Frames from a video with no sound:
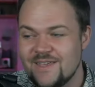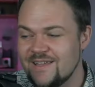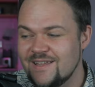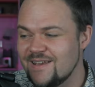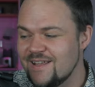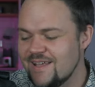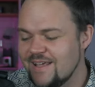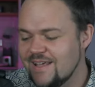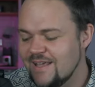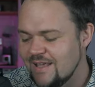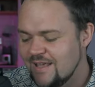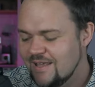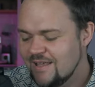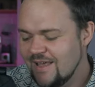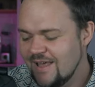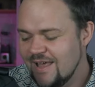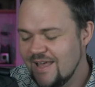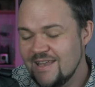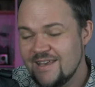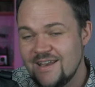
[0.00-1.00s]
it
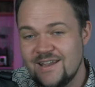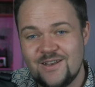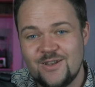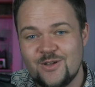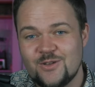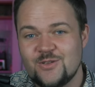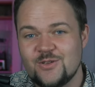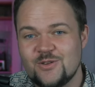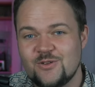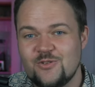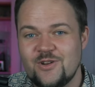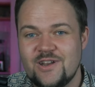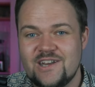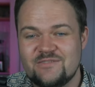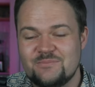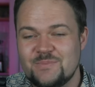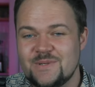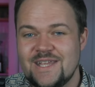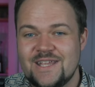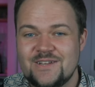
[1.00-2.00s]
and unlock your
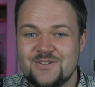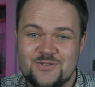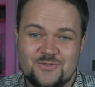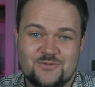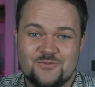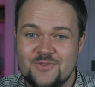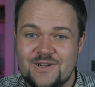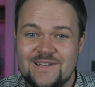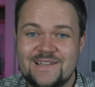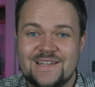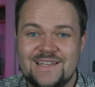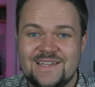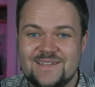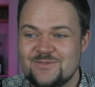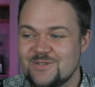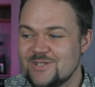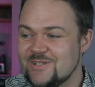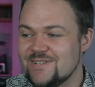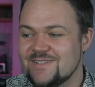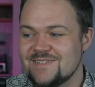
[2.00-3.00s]
creative potential, really,
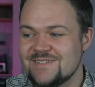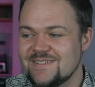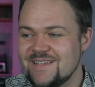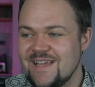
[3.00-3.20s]
which is